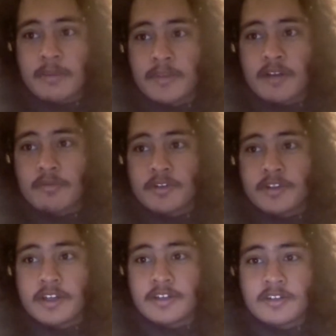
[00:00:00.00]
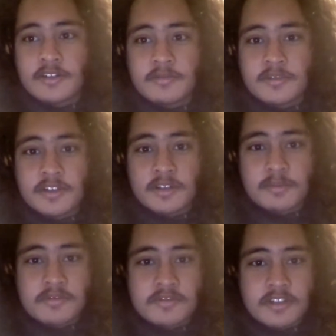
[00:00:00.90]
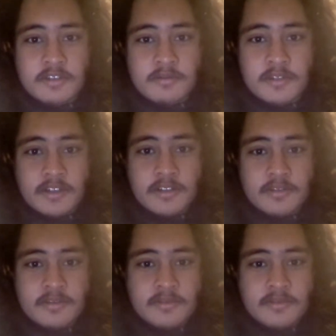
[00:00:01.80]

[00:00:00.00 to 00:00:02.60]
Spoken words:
I'm not really that good with numbers anyway,